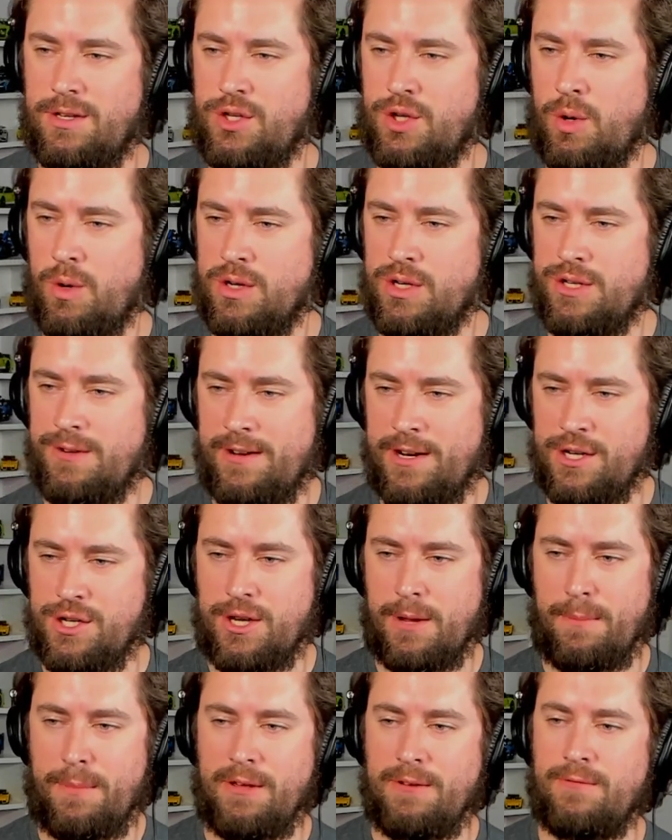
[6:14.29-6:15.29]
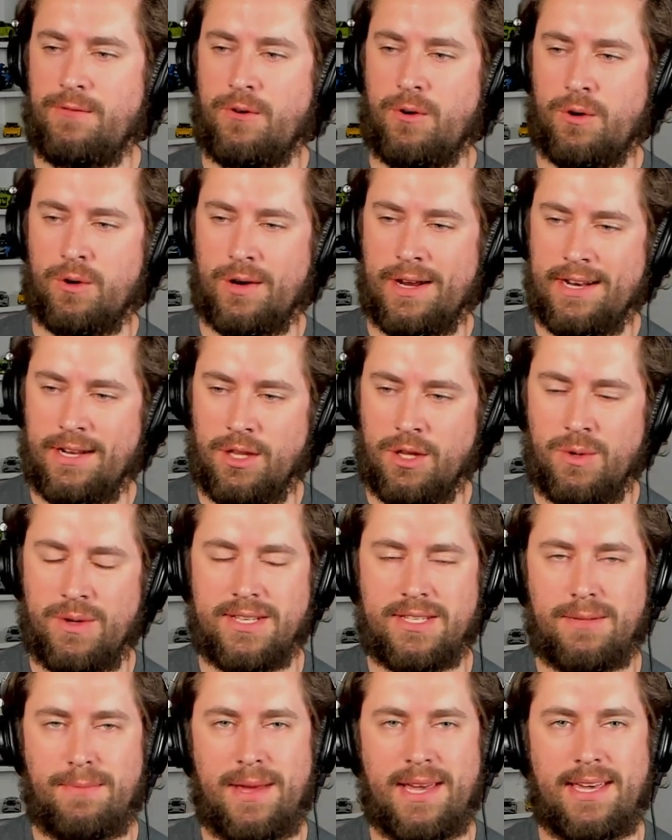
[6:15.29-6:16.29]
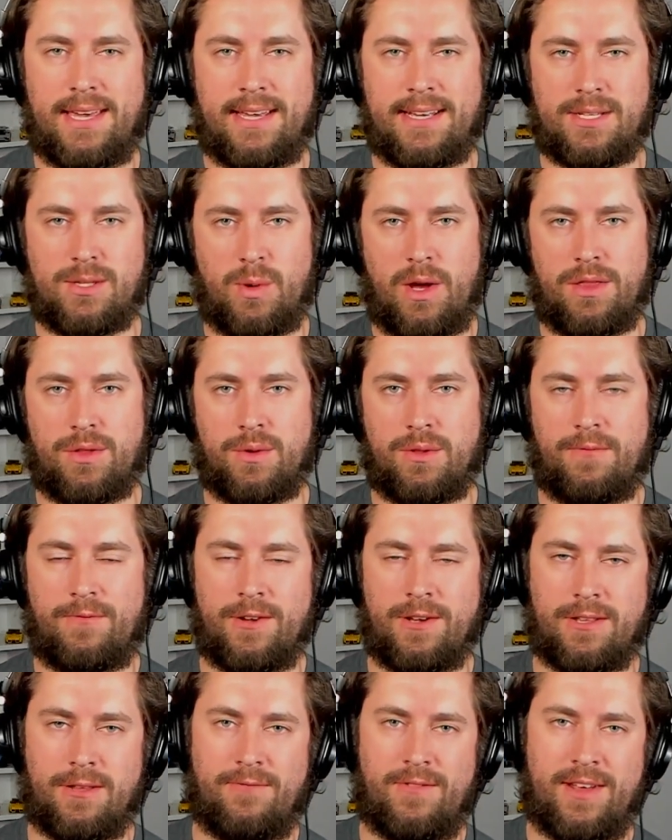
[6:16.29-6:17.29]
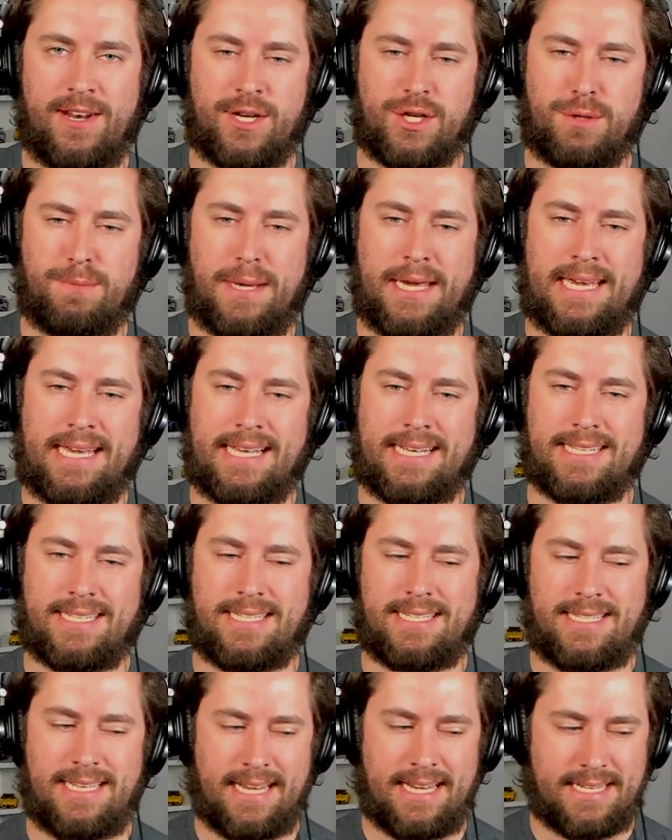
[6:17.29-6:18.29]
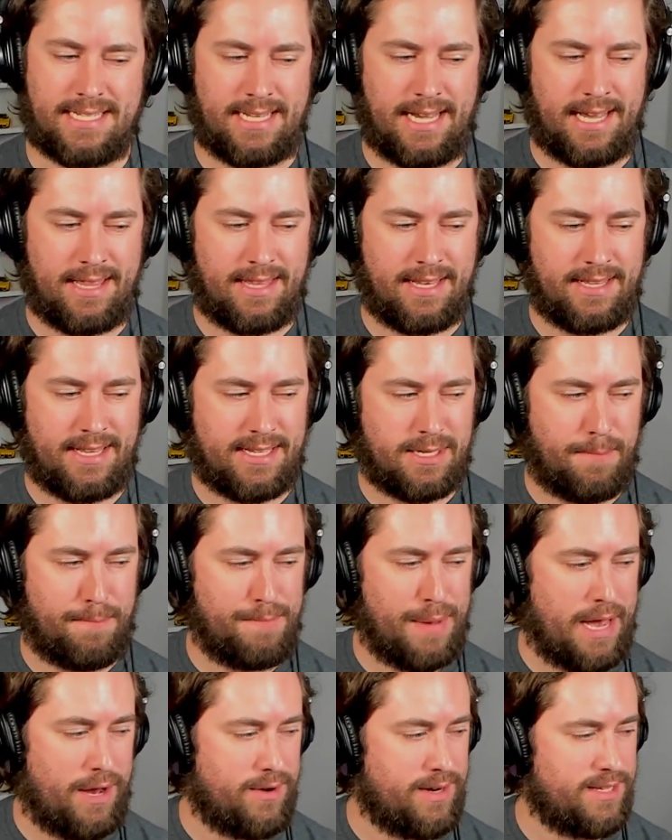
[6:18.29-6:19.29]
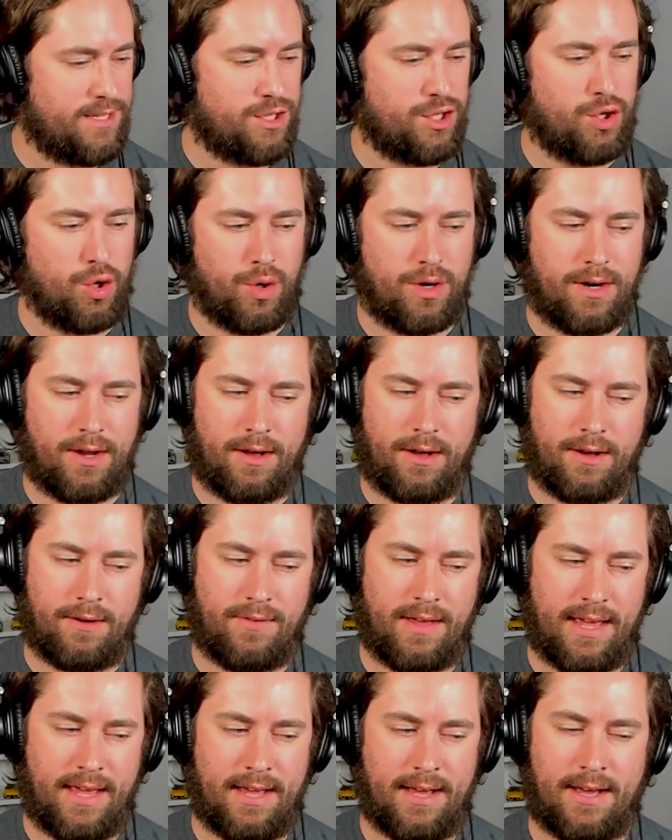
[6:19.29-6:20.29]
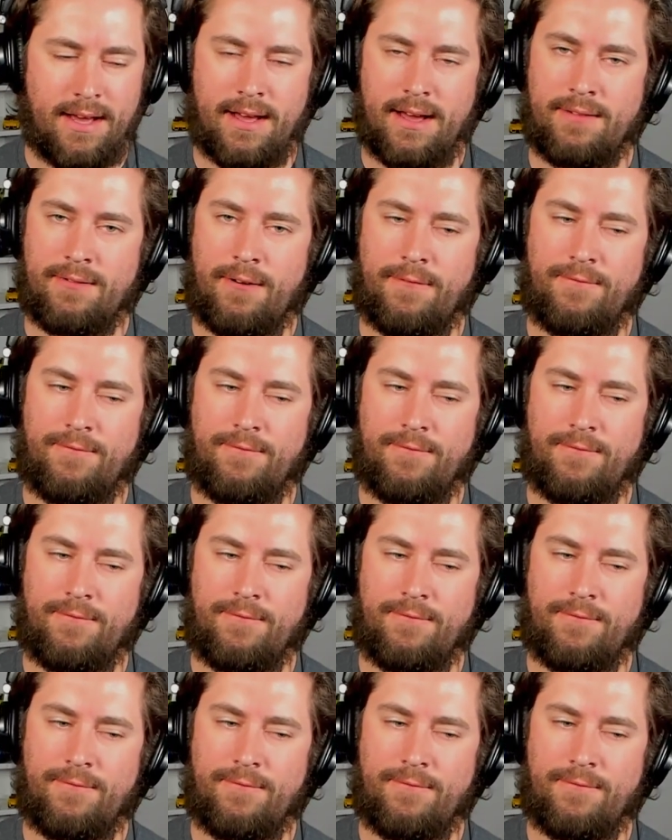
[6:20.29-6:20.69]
George finishing P4 and Lewis making his way through the field to finish P6. I think that's about as good of a